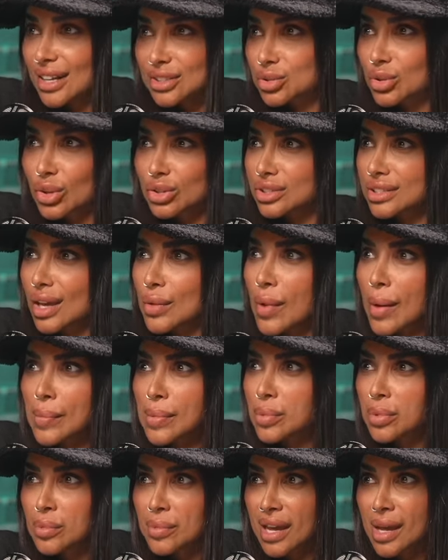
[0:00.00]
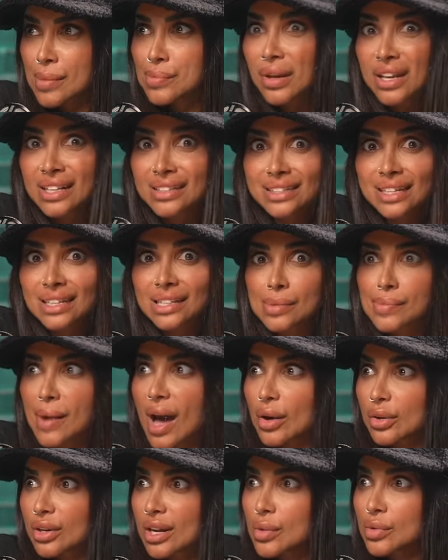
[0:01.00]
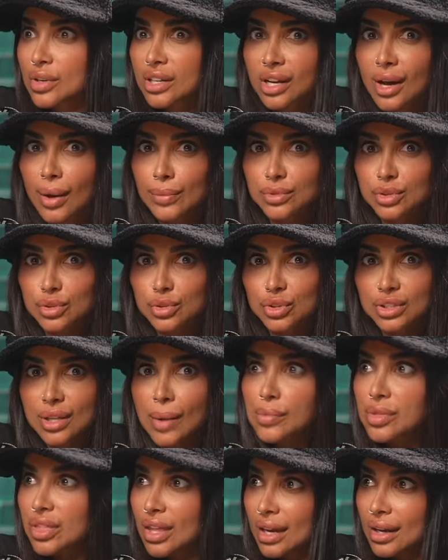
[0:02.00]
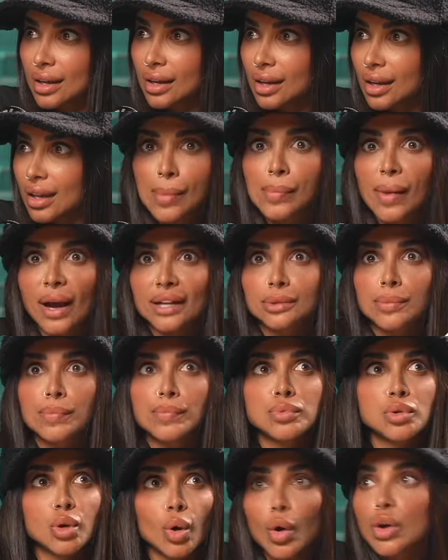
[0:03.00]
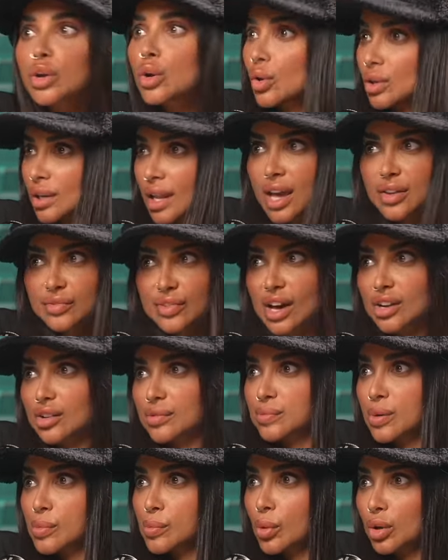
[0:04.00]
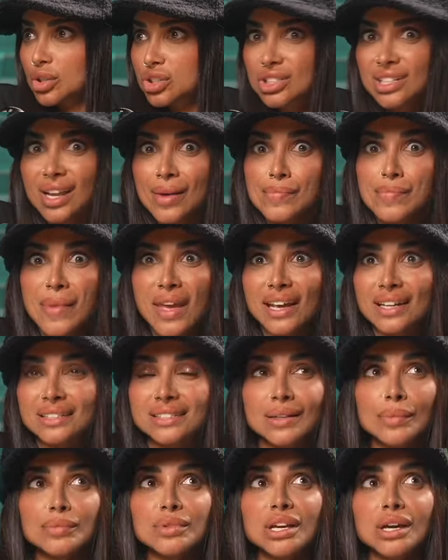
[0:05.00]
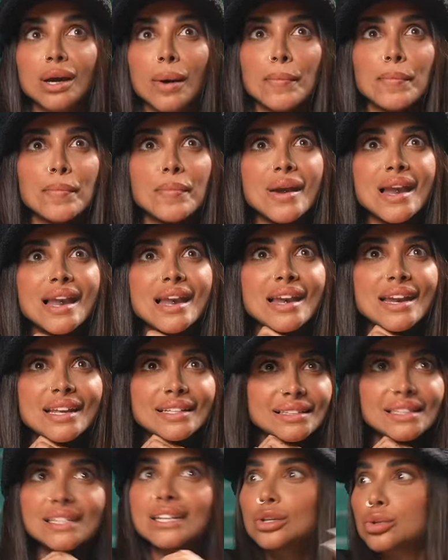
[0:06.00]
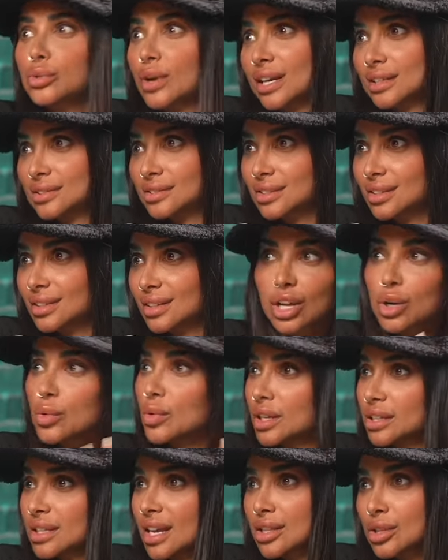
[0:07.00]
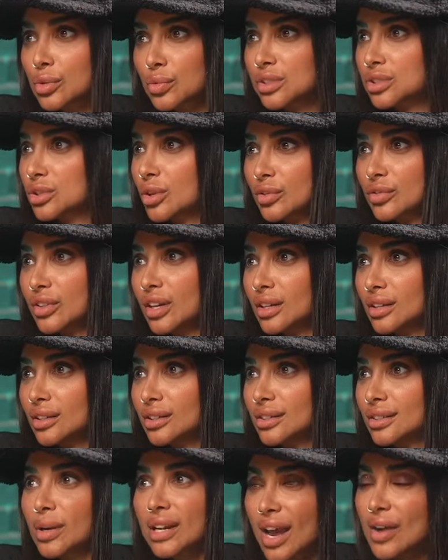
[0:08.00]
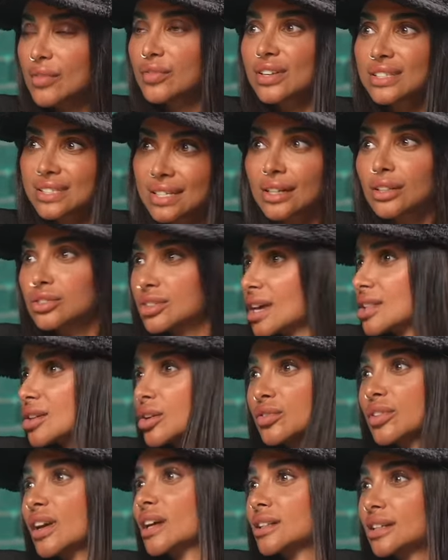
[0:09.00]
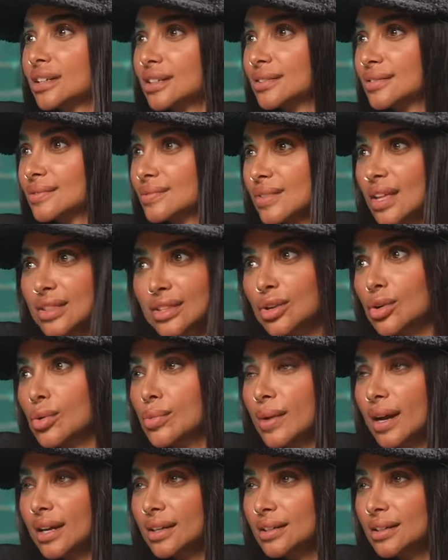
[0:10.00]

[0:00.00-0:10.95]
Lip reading: I just don't understand why people make a big deal about it when it comes to something that might blow your life out of proportion and make it something completely great. They don't want to take the risk or fail. But every single day they're failing. And they don't